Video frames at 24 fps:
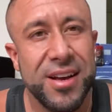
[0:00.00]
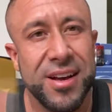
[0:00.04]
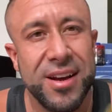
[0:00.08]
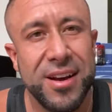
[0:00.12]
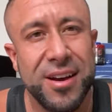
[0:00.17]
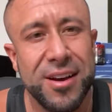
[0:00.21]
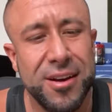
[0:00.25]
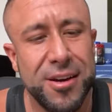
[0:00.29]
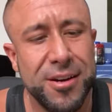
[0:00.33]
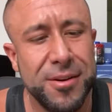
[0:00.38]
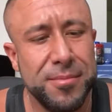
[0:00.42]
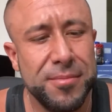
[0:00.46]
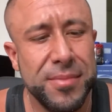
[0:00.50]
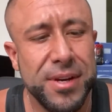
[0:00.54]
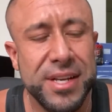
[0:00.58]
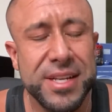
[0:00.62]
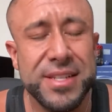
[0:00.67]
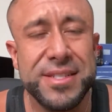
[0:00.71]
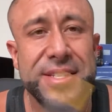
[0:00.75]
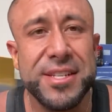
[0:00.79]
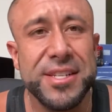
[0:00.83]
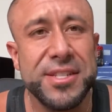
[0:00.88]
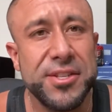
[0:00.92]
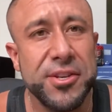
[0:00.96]

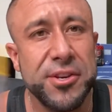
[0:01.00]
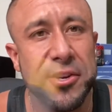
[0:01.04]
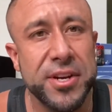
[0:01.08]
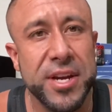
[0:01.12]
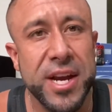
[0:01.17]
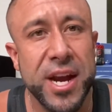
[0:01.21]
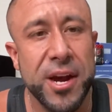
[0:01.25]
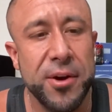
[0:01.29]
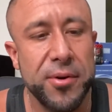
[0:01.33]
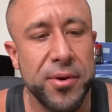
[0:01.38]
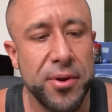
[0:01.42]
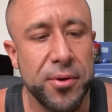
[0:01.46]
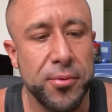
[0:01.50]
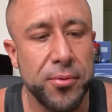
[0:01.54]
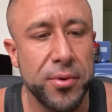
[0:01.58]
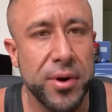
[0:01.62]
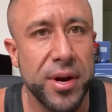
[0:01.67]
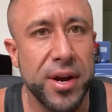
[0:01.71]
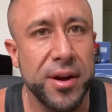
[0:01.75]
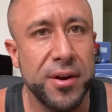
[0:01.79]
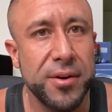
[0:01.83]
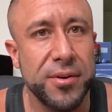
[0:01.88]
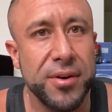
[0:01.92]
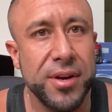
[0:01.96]
It's easier to carry
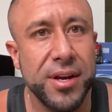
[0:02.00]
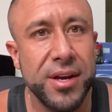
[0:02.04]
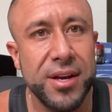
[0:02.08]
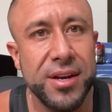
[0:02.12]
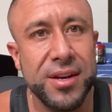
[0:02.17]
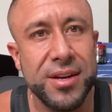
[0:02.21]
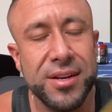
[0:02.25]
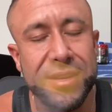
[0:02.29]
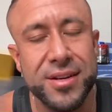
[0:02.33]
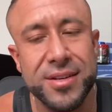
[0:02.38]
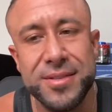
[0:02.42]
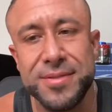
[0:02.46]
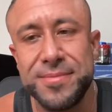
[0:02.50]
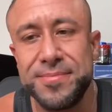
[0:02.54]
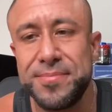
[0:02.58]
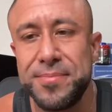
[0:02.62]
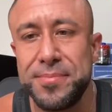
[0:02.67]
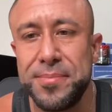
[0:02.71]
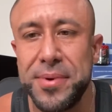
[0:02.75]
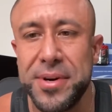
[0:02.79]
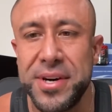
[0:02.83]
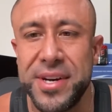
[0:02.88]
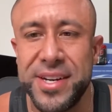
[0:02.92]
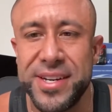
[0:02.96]
around,
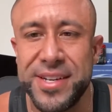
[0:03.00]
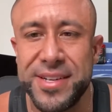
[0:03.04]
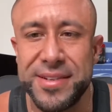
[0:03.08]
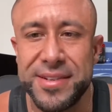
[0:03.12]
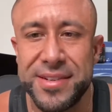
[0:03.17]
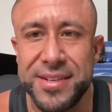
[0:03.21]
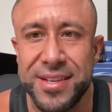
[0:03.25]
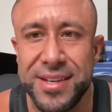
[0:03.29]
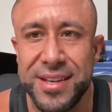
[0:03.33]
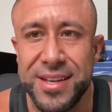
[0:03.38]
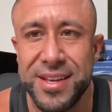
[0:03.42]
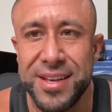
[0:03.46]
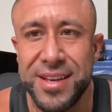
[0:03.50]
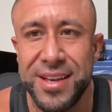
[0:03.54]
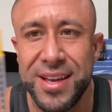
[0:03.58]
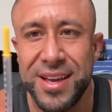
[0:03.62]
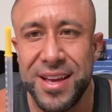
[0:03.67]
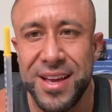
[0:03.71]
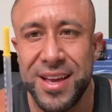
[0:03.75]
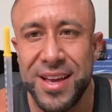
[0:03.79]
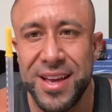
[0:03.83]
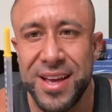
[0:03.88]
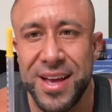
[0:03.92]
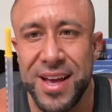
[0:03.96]
but
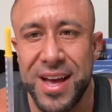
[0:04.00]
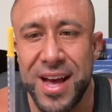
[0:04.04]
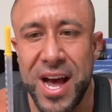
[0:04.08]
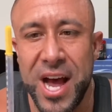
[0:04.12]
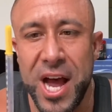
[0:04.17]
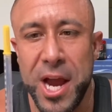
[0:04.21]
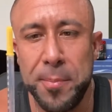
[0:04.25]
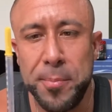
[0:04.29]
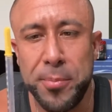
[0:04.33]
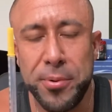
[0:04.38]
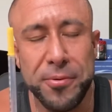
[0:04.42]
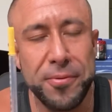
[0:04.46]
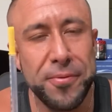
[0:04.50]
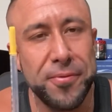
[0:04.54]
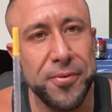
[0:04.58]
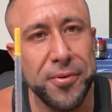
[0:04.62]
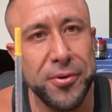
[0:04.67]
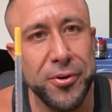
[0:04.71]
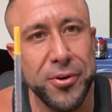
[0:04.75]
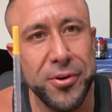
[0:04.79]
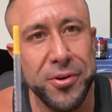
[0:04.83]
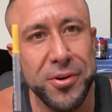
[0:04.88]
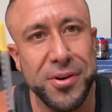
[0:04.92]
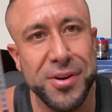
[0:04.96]
I
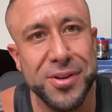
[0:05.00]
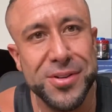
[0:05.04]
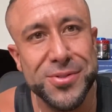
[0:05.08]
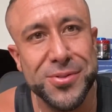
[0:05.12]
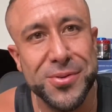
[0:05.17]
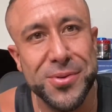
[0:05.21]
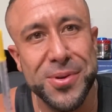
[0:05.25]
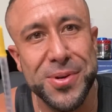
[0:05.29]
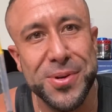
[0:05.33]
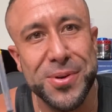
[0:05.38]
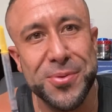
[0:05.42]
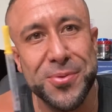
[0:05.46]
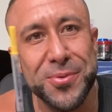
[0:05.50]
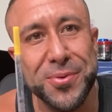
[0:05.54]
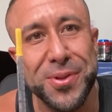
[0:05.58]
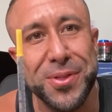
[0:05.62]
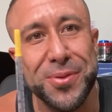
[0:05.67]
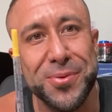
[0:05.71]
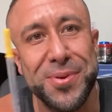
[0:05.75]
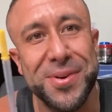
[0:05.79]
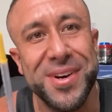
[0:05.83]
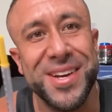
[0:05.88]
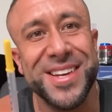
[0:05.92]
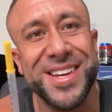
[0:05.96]
prefer doing it with
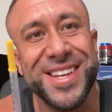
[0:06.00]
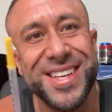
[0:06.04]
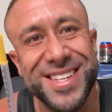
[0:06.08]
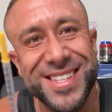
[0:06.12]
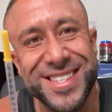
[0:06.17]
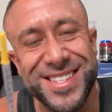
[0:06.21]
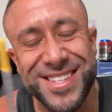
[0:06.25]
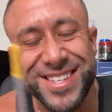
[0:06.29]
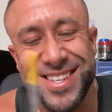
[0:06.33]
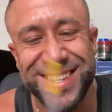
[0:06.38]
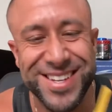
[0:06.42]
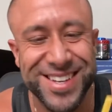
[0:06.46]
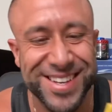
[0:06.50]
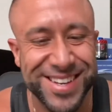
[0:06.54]
1 inch.